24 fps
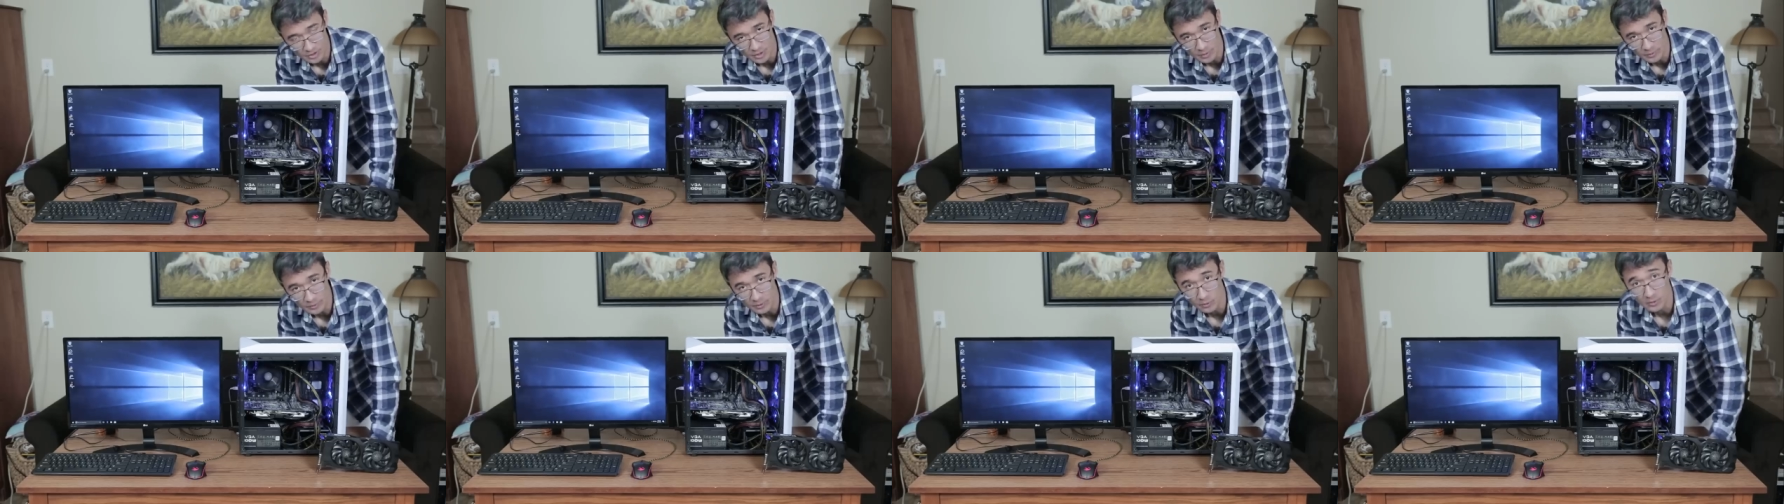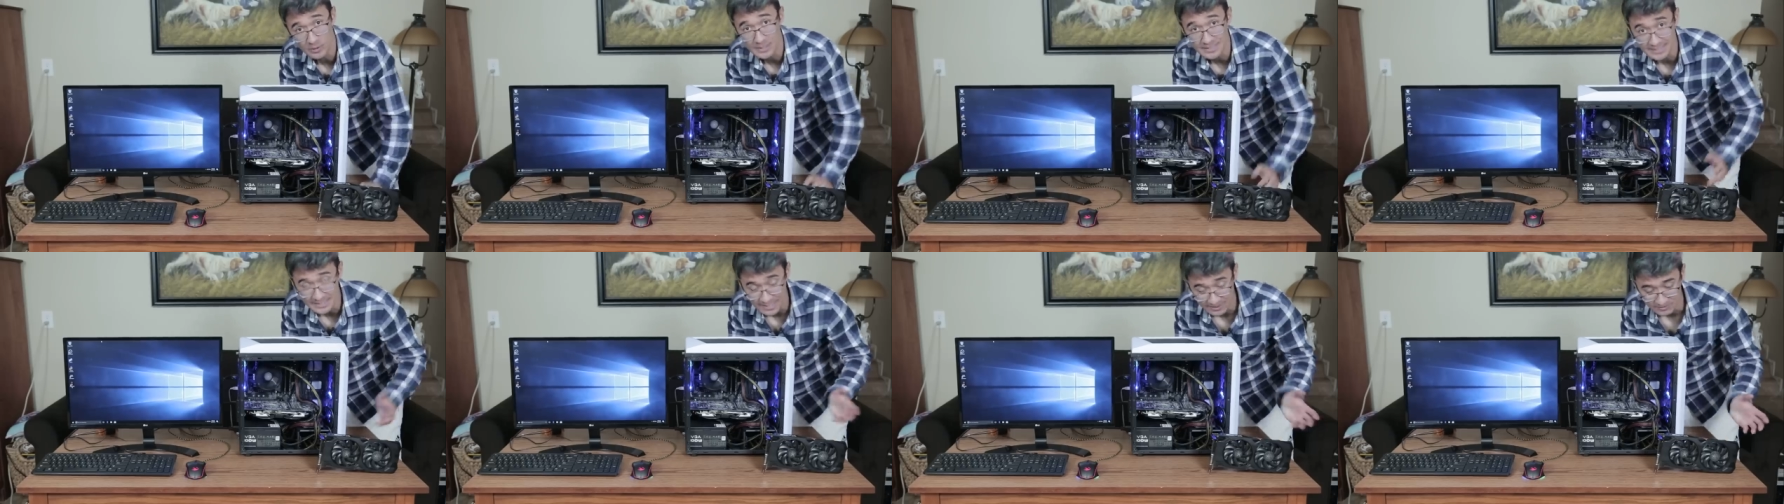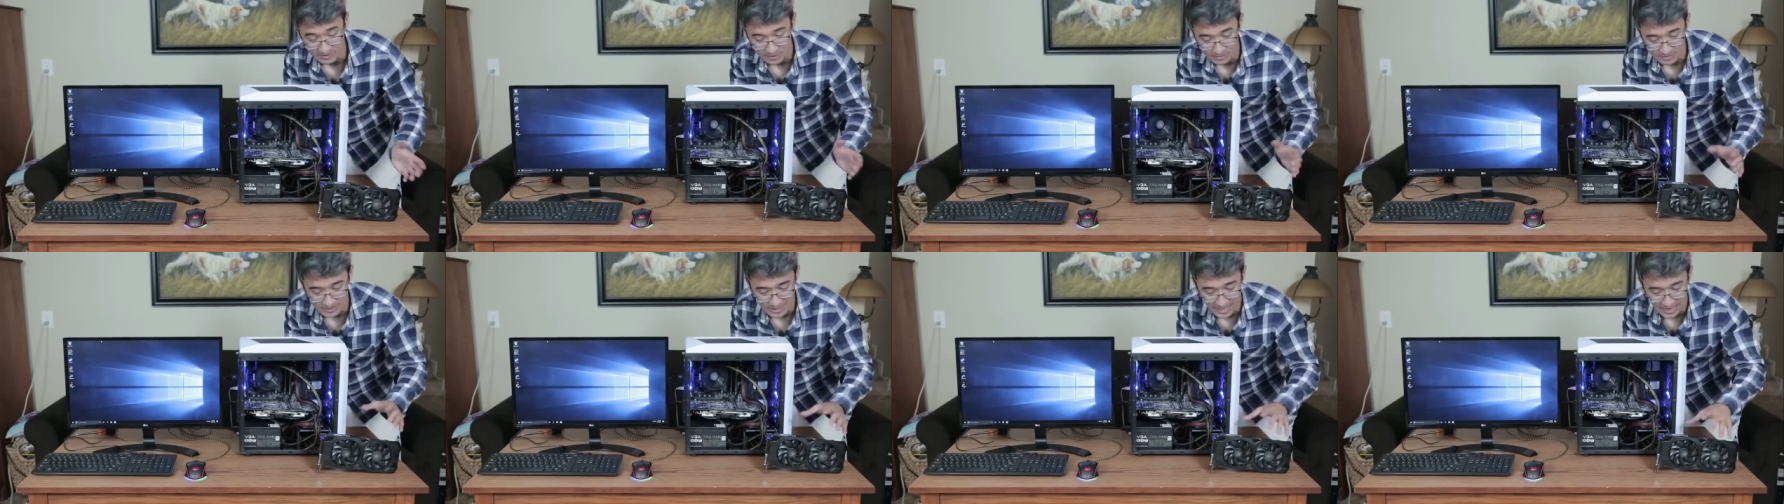So in order to
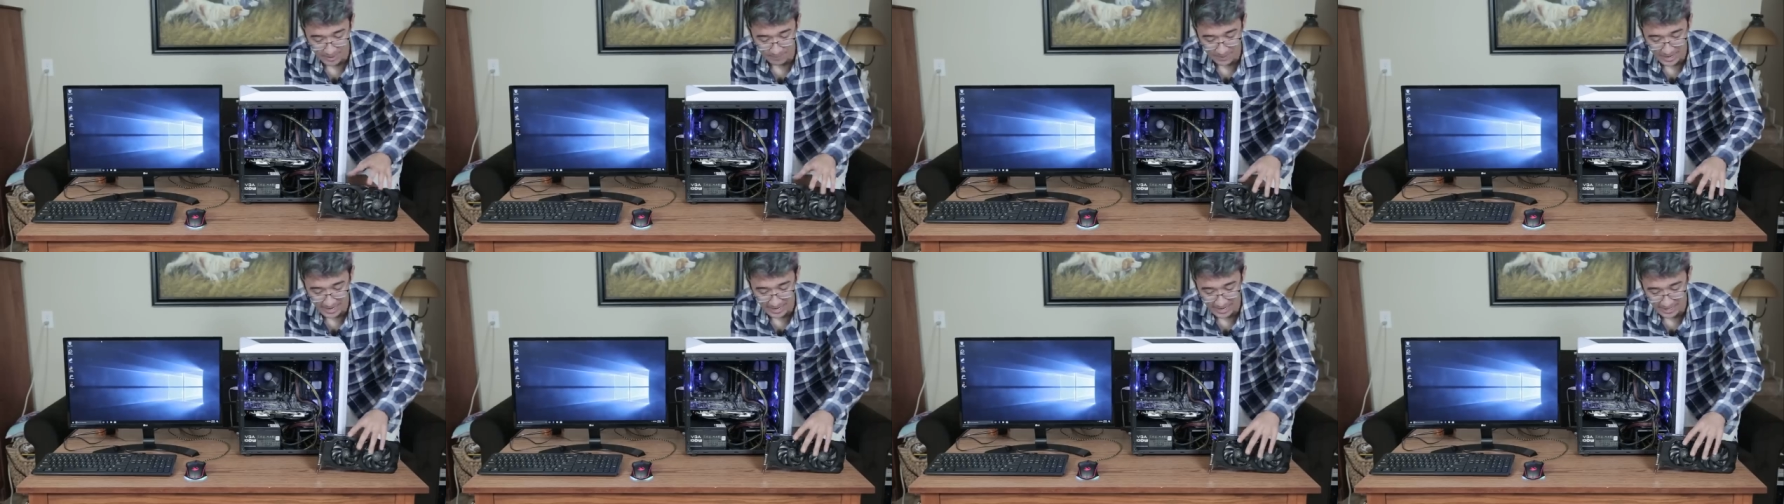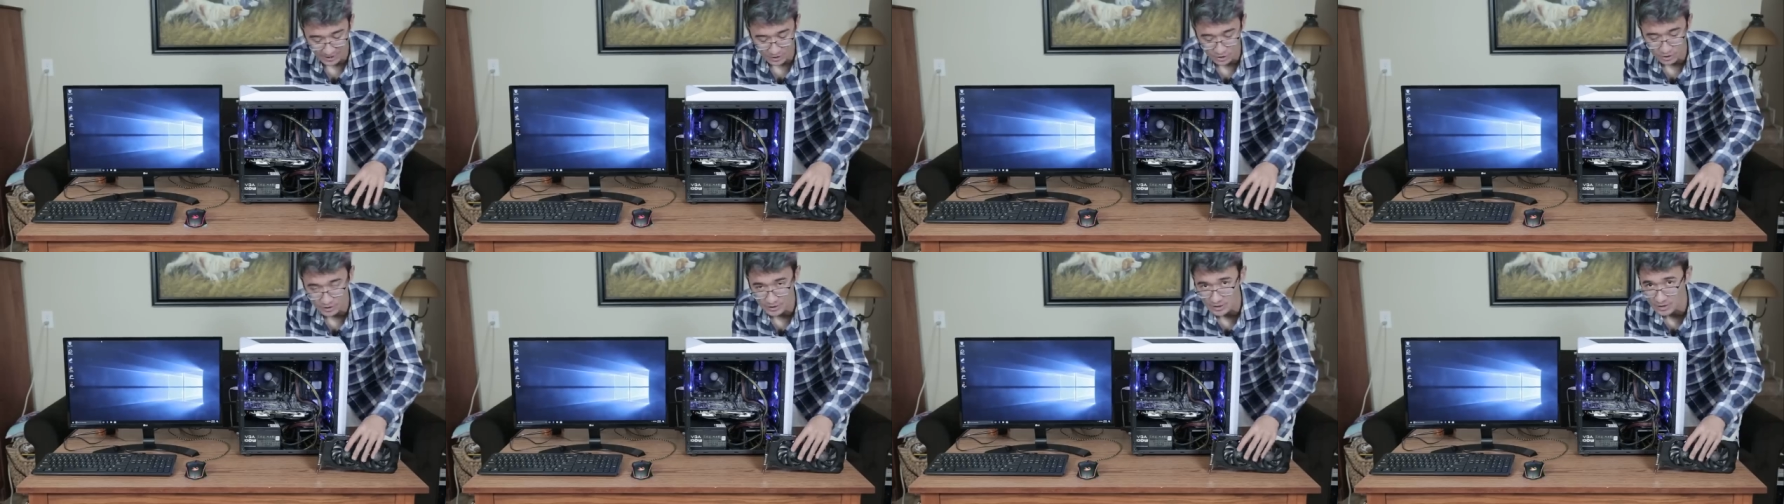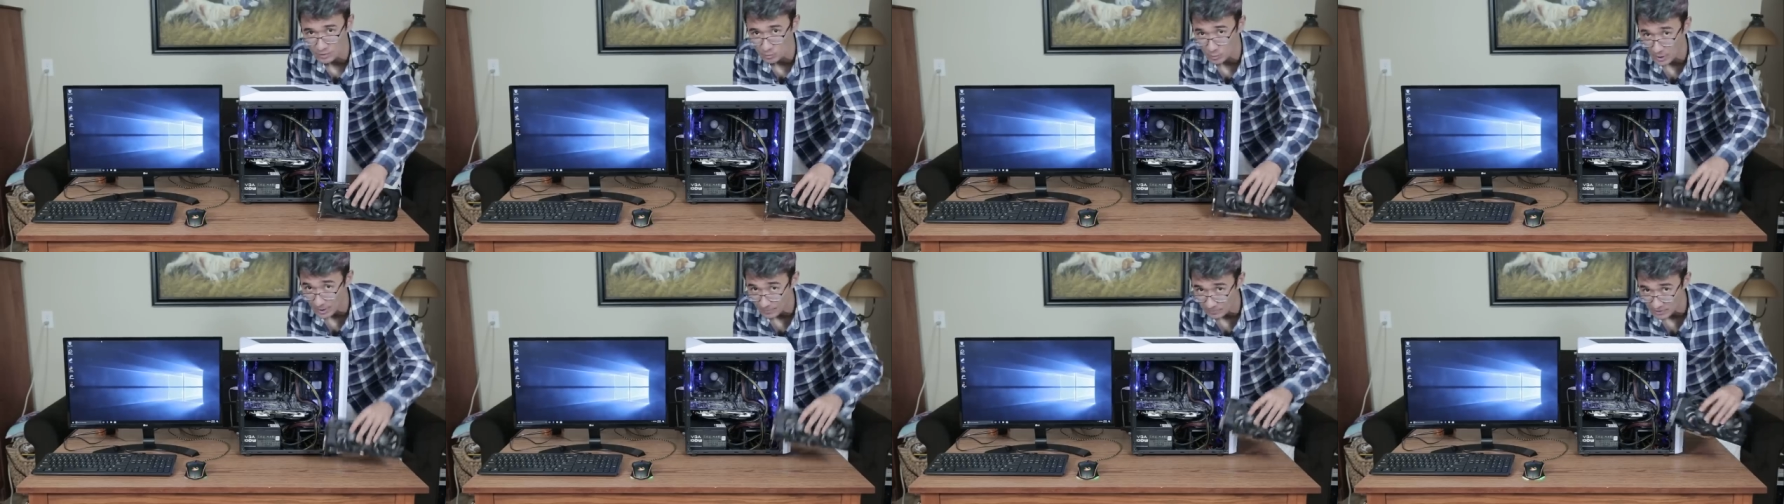save some time, I actually
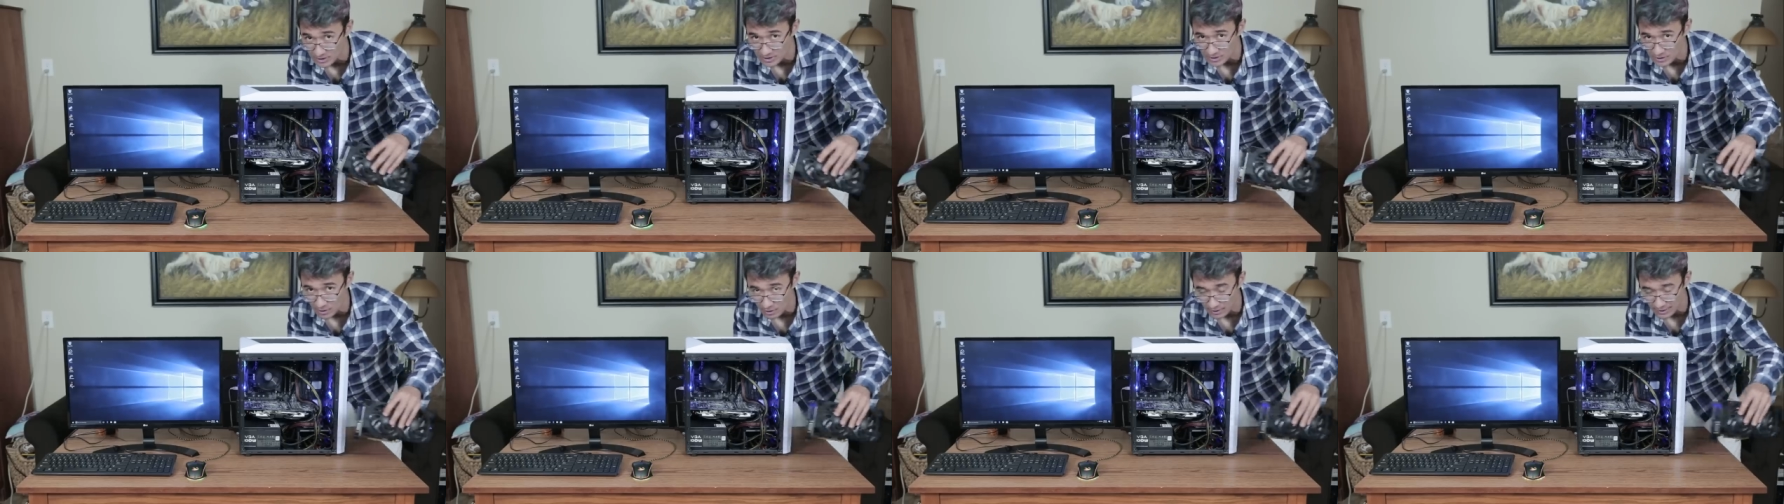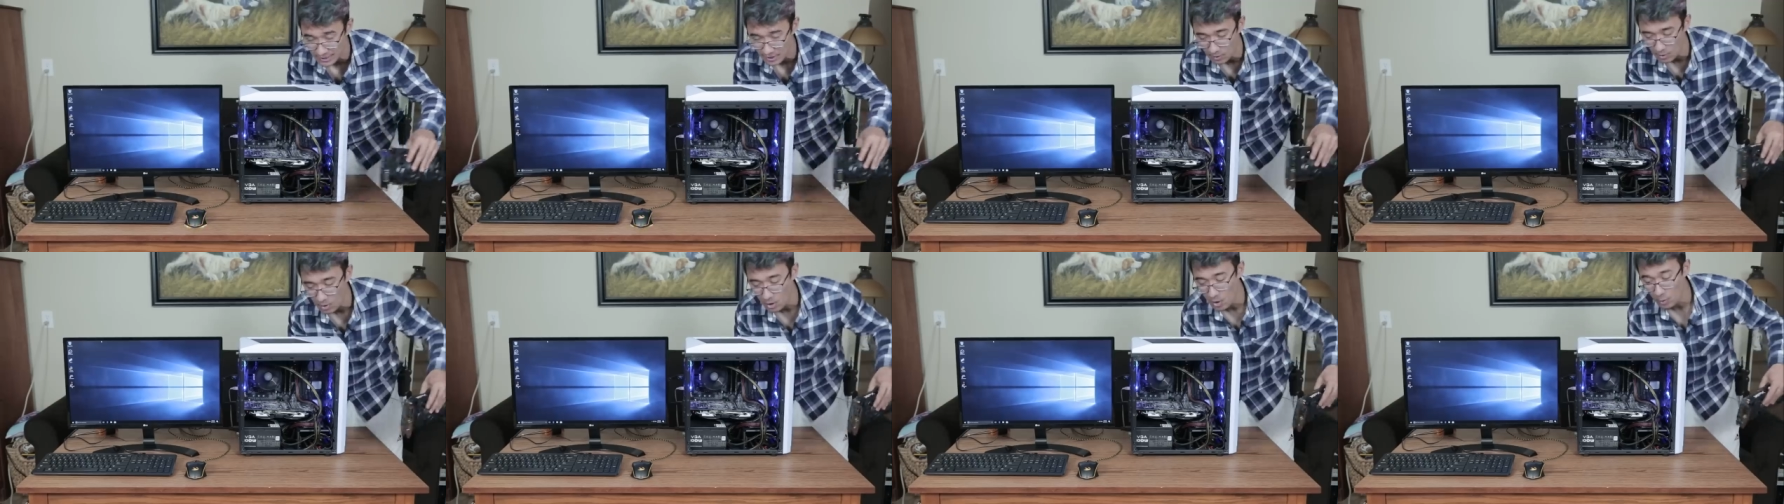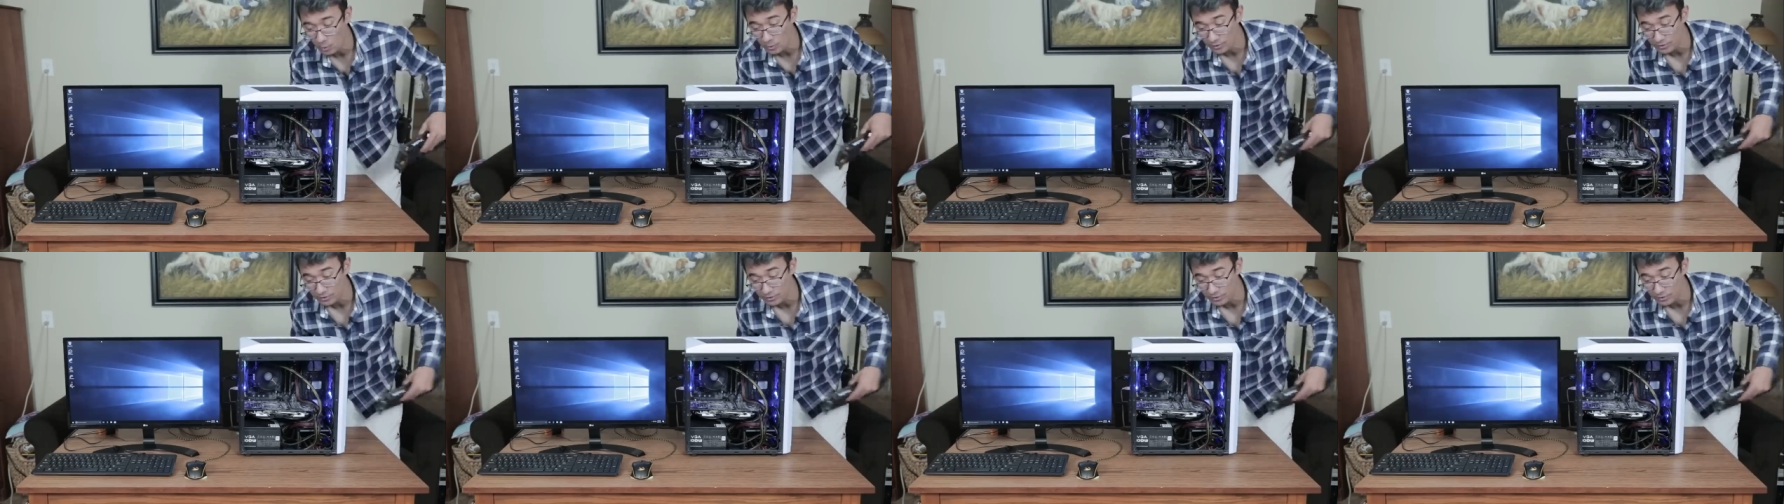swapped this card out